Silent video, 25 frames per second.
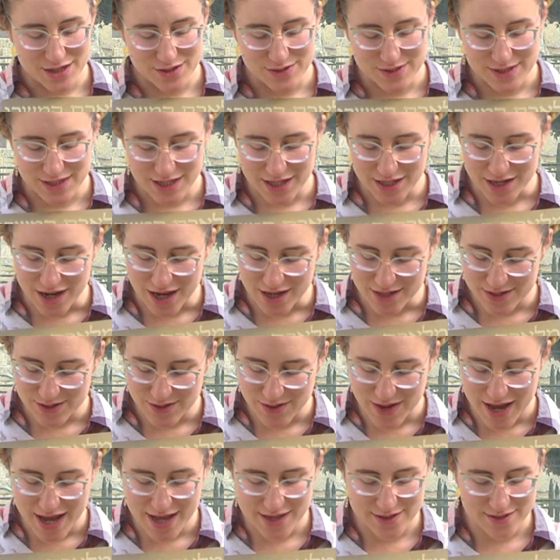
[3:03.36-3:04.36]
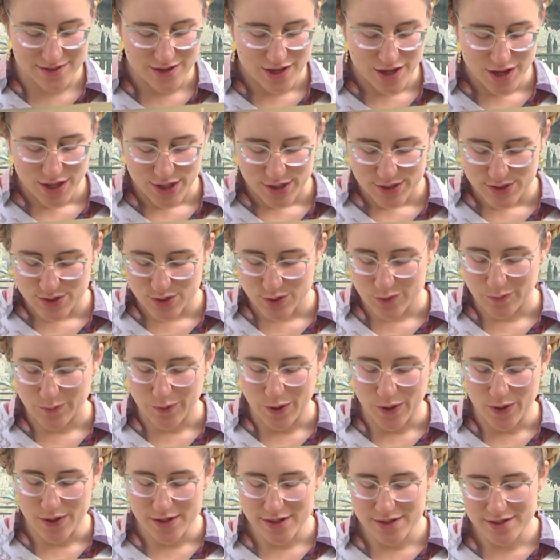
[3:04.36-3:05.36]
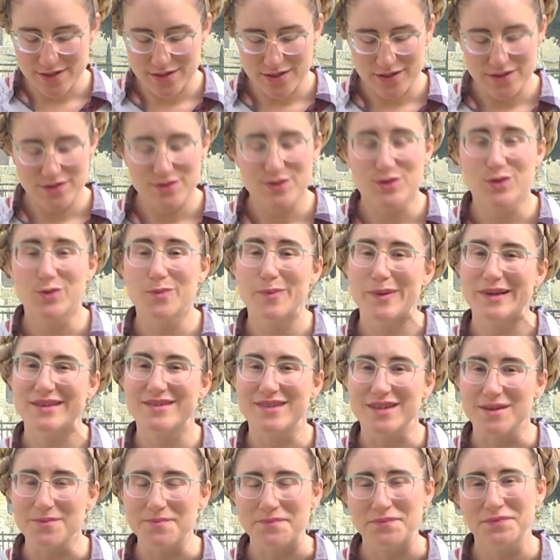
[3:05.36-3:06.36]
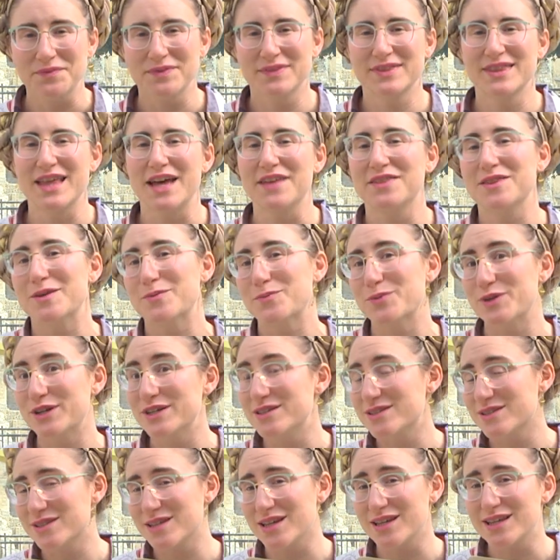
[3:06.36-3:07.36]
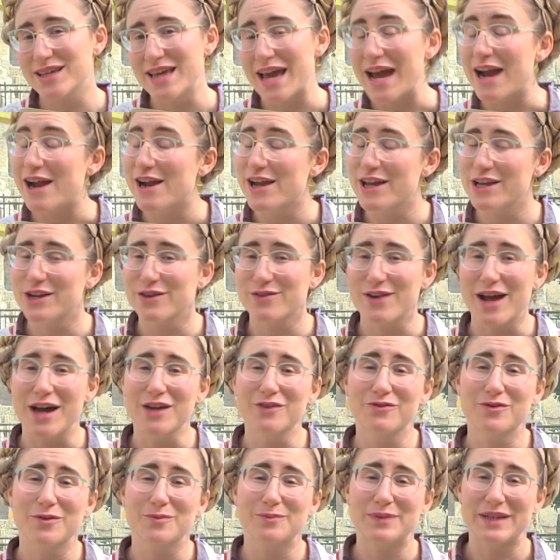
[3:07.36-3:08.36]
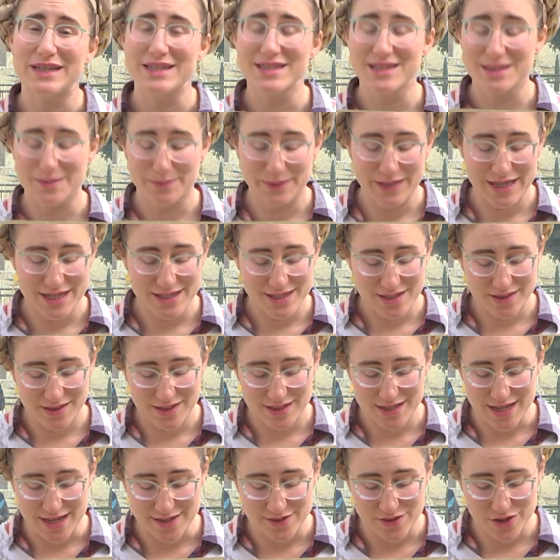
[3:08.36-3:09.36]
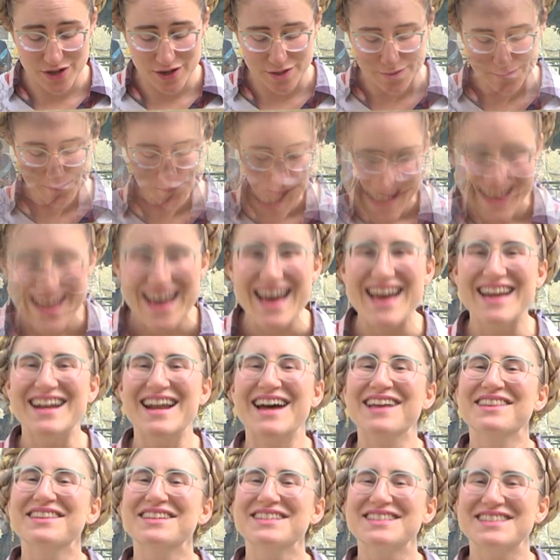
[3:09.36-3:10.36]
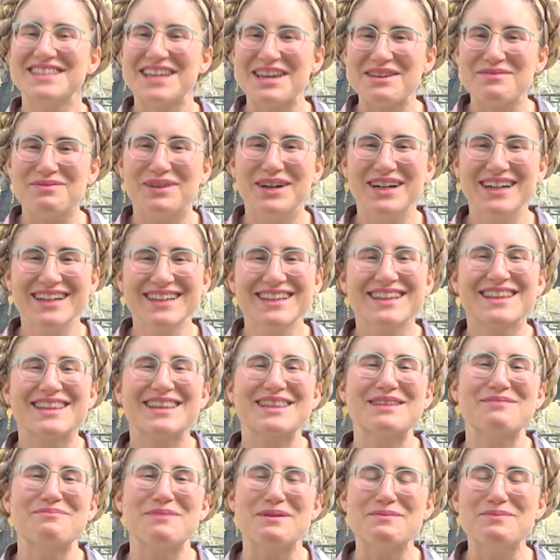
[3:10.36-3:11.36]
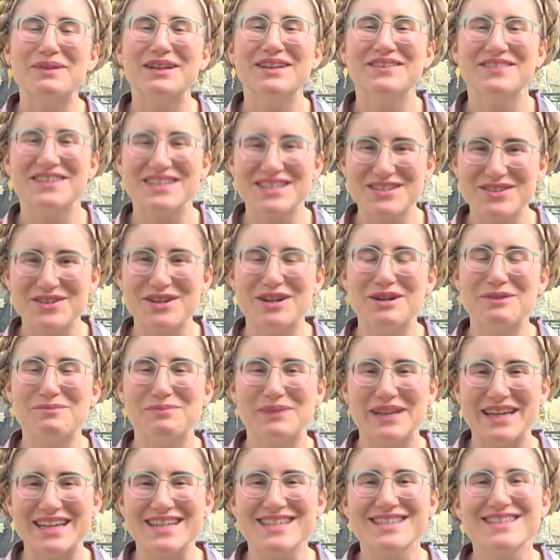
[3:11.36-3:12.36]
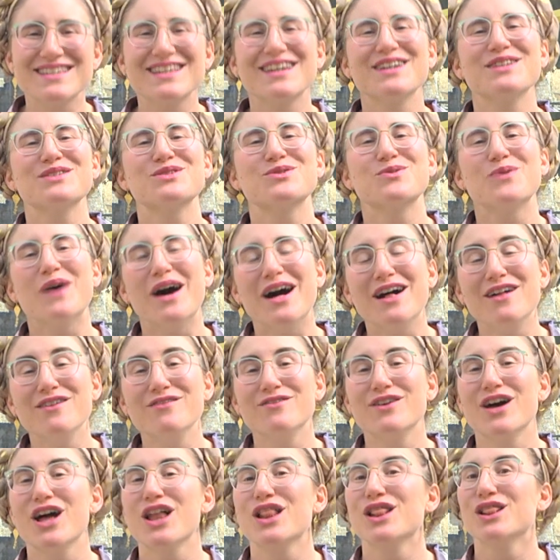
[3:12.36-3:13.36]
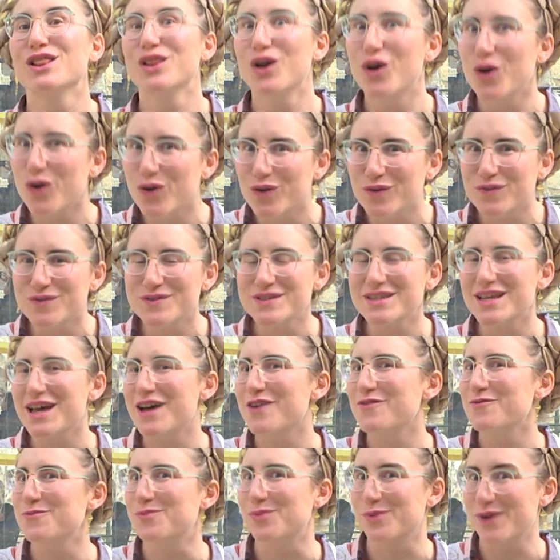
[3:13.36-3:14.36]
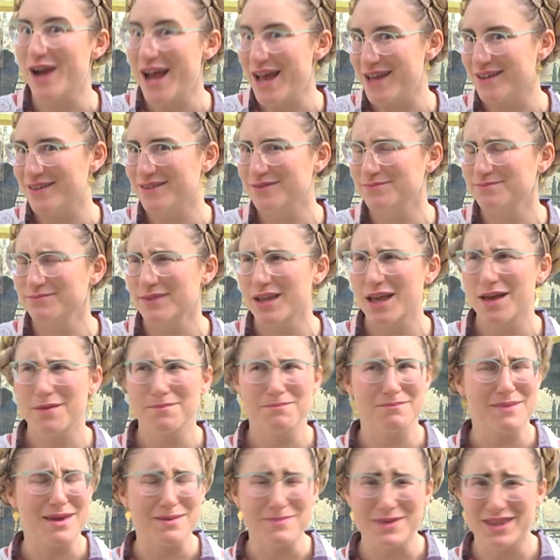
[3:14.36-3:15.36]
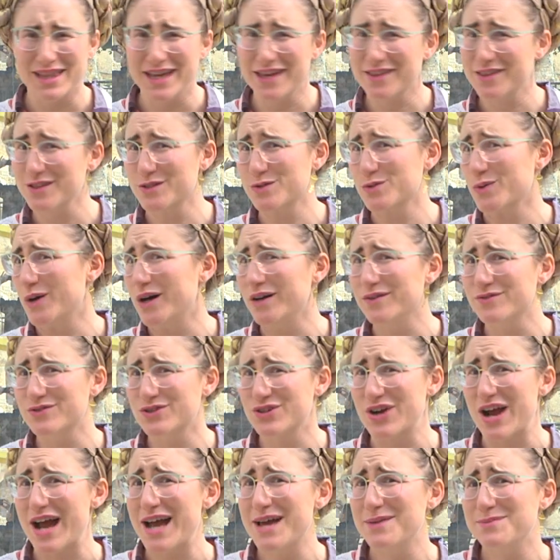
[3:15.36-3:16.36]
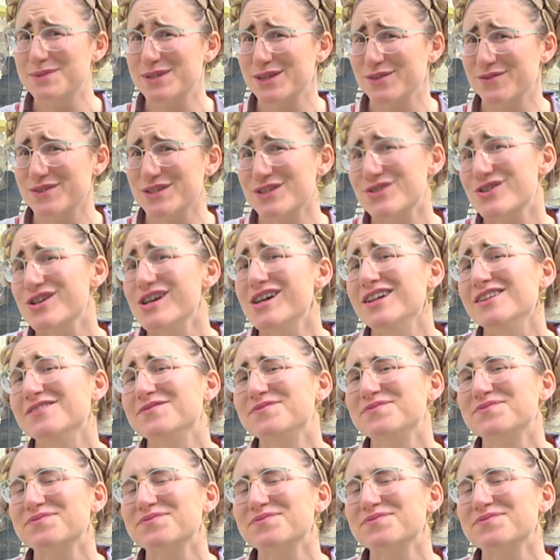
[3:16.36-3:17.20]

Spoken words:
you see it also has two poles, two badim, that the priests can carry it around from place to place in the desert. And on the table, the people of Israel placed 12 loaves of bread, maybe like the 12 tribes of Israel.